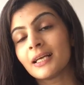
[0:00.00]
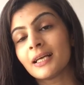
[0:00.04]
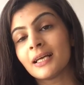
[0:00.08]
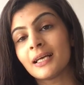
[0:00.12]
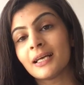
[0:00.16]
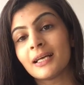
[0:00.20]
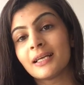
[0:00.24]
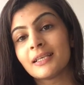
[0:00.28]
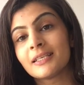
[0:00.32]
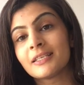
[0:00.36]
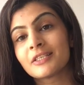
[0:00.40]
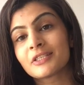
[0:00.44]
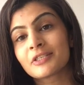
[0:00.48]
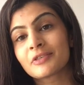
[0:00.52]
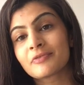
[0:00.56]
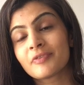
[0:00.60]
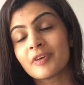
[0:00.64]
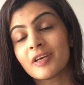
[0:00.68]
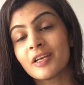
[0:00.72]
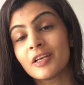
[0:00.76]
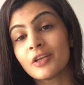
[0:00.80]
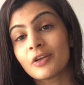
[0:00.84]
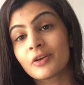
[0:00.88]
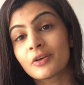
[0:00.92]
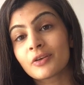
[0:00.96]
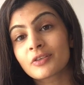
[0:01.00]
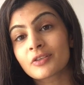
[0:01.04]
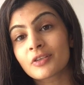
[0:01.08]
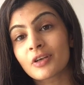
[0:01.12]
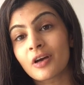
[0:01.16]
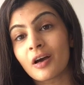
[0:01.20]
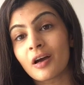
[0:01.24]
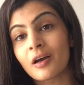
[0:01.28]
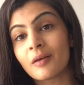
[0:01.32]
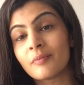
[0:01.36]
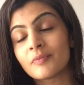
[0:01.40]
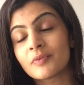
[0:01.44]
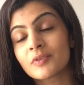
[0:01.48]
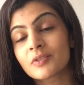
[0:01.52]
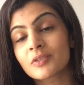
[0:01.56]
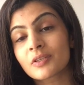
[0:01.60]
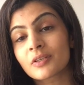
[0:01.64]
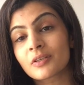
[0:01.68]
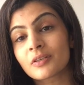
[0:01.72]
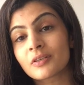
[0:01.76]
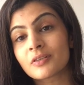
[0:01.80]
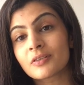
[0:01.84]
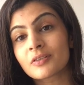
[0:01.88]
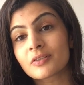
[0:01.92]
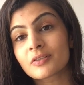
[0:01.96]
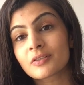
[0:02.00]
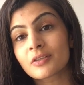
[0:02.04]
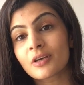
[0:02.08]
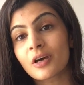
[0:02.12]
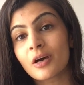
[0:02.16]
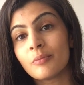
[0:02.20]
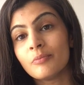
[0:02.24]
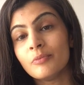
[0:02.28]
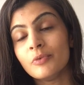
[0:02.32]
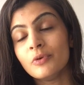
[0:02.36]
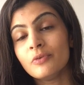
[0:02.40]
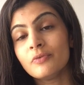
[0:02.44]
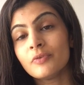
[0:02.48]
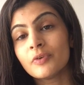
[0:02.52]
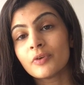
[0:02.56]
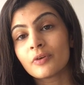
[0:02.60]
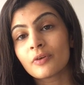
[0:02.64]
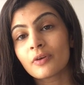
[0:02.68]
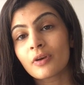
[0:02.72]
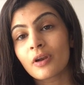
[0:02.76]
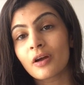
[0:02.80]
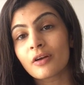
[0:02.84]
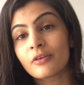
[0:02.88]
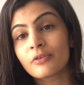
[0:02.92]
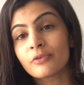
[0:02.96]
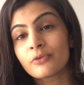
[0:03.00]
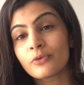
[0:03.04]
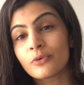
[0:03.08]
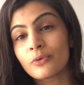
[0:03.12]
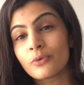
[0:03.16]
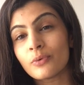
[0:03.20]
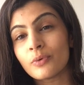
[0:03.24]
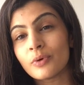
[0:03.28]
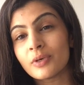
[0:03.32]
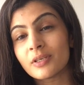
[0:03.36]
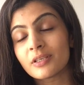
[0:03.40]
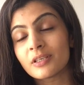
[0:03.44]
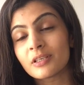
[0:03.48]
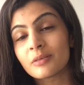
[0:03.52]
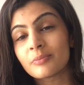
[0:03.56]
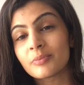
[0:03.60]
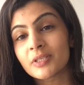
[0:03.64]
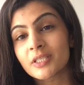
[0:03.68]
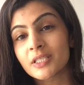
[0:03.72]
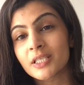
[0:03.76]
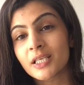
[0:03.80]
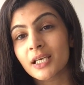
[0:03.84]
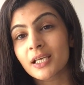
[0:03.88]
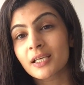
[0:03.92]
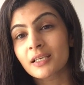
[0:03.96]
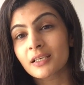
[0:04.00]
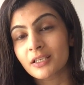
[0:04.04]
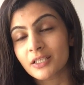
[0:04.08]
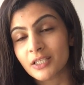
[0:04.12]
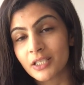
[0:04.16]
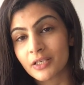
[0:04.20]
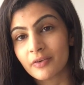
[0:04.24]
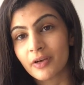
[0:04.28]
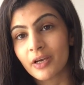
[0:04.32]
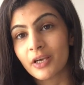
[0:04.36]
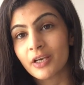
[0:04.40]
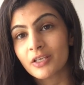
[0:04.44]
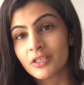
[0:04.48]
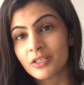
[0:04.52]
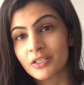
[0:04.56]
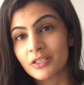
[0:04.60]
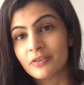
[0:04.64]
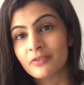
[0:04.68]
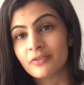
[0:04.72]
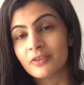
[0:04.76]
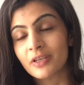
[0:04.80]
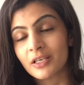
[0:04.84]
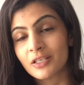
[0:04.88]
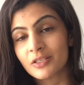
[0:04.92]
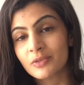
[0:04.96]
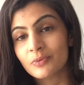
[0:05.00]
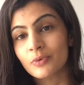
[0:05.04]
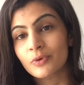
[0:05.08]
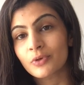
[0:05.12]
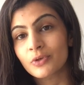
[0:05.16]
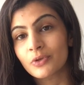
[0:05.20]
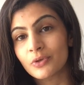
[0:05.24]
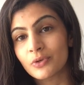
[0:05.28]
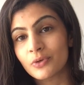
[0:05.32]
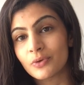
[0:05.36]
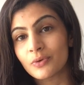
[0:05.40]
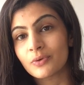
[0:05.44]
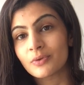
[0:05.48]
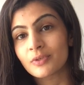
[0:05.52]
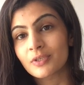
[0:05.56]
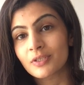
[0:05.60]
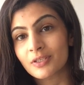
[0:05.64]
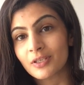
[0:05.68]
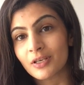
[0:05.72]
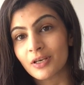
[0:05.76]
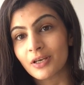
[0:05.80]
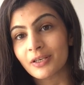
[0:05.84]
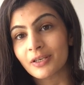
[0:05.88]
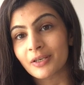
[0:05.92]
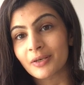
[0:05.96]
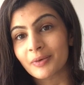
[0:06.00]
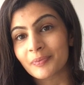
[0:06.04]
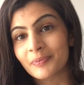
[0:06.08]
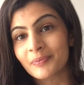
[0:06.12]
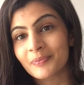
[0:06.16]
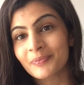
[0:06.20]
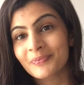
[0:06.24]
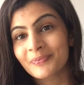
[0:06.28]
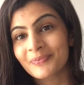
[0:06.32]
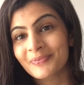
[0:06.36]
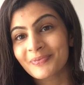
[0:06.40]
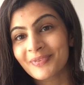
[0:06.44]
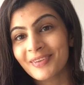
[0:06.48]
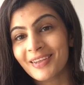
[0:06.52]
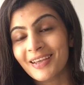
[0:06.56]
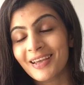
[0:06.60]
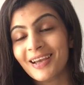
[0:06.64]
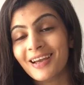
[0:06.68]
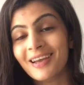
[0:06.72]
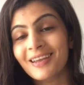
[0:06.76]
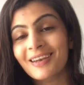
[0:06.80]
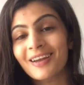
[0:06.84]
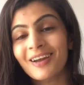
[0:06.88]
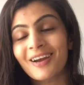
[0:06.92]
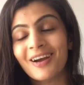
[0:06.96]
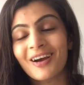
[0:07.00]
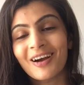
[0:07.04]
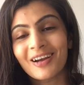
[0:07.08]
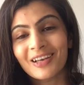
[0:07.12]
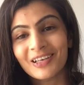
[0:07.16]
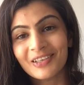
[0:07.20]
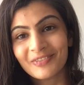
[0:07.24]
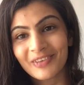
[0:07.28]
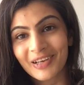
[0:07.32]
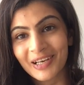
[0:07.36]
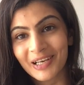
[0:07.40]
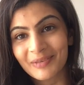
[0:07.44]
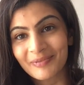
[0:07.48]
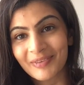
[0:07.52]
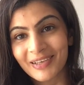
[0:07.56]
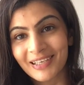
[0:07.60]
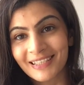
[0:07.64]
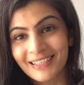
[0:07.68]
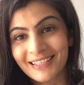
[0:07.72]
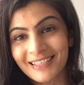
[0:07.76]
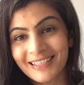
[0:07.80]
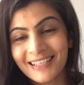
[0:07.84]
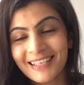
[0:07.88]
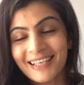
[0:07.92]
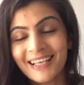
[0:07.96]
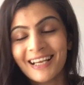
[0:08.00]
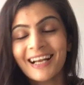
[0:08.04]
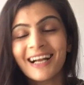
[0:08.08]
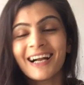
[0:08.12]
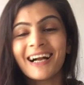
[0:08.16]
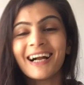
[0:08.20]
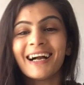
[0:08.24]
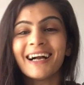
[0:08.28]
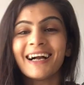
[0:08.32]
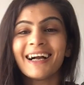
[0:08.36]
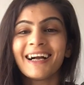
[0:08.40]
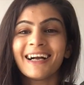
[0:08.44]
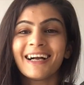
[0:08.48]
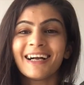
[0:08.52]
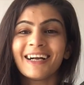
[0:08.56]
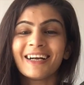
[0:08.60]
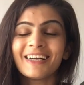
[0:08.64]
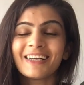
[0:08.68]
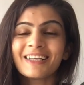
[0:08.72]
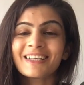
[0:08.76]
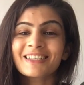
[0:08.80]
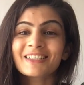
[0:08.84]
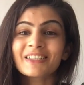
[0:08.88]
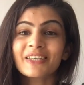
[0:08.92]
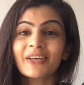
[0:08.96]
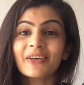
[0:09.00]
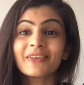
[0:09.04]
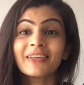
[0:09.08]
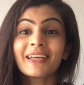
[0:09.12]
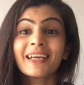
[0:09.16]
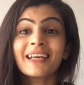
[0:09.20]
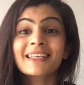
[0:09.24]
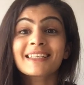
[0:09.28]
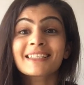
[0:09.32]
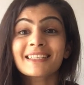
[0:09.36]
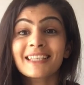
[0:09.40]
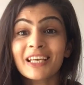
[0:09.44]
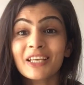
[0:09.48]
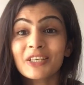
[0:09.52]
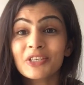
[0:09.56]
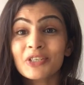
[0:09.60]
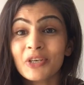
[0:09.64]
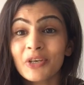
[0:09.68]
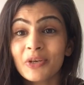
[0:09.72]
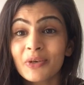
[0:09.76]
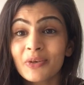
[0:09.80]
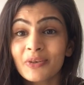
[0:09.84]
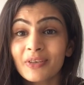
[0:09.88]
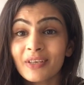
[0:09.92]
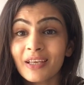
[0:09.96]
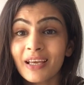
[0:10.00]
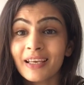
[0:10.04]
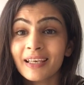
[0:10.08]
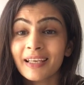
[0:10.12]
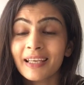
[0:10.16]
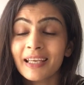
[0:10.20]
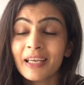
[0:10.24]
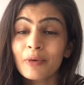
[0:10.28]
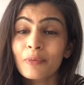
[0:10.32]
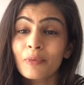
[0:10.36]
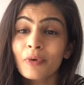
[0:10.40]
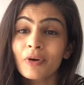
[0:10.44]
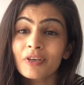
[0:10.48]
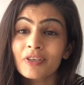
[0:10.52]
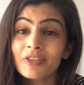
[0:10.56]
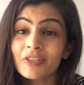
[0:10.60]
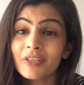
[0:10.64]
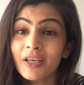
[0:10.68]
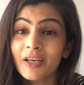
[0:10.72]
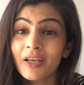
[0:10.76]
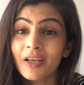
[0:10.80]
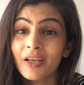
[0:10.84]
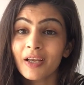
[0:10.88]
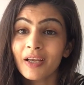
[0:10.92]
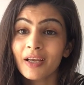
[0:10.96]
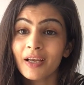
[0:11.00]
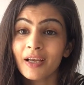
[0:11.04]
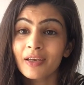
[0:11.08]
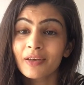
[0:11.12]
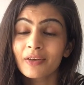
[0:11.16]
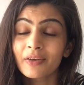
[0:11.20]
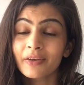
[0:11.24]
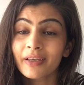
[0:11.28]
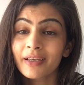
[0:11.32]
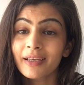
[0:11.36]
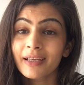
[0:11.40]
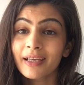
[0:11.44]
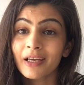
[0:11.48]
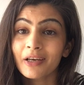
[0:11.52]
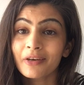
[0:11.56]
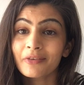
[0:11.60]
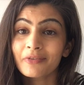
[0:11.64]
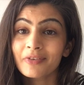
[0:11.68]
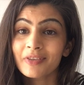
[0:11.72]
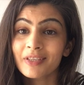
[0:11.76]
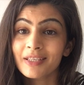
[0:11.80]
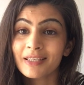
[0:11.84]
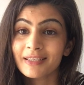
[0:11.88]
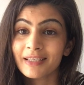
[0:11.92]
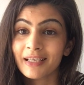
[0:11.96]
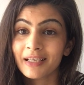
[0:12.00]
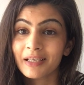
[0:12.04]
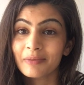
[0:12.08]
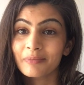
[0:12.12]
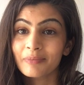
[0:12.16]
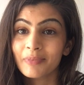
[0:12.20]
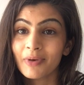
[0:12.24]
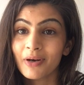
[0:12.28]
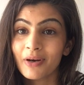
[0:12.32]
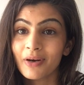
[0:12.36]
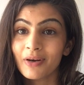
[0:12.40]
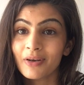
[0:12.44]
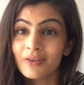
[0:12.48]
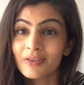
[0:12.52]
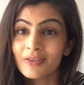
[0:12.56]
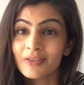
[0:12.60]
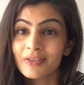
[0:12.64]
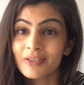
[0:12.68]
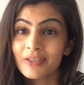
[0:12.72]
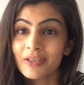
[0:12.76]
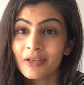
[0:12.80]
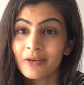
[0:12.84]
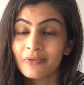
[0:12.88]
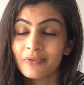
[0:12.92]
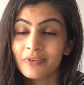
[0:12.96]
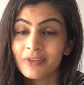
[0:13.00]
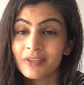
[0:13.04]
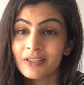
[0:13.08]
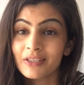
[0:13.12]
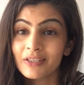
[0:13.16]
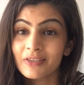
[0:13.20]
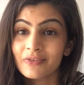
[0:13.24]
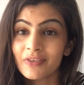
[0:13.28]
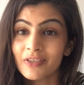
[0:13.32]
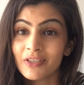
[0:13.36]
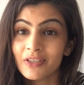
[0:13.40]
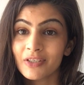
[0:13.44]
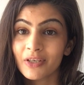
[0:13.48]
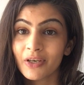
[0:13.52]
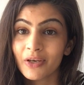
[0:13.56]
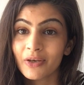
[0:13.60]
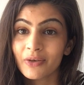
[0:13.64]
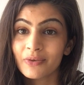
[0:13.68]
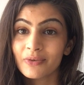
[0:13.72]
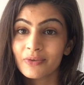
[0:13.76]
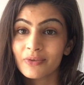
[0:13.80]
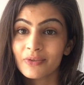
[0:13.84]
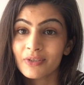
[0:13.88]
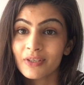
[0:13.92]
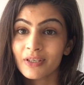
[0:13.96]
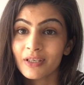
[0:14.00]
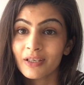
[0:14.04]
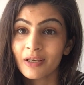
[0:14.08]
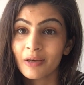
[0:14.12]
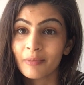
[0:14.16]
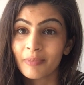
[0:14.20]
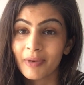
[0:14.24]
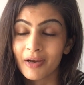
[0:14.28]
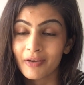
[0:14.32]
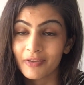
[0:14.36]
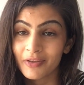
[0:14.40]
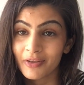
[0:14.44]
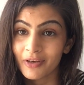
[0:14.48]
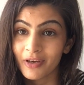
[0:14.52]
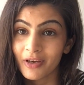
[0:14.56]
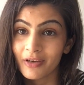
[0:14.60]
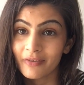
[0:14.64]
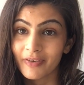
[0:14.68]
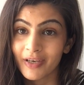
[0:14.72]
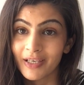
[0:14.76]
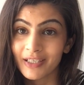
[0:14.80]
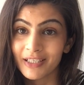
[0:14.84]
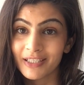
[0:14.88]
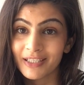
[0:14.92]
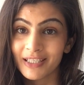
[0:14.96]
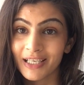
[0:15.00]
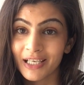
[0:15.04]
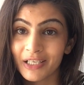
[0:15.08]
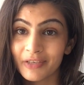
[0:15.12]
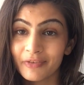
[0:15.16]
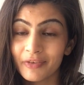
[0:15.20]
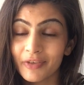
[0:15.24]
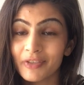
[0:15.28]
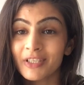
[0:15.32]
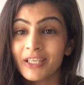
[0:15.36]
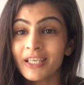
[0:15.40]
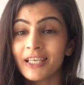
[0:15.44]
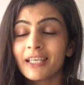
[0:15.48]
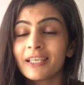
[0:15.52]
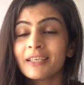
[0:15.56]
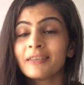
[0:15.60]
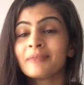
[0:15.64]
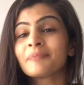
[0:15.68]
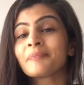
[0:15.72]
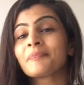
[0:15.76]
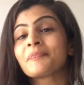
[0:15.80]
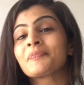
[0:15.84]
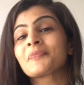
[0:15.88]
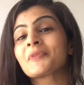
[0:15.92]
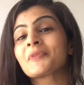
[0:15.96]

And it's a really good time to start moving your life forward in a particular direction if that's what you desire. And I highly recommend it. Uh, so yeah, stay tuned and keep watching and looking out for the second part of these videos about the Ayurvedic daily routine.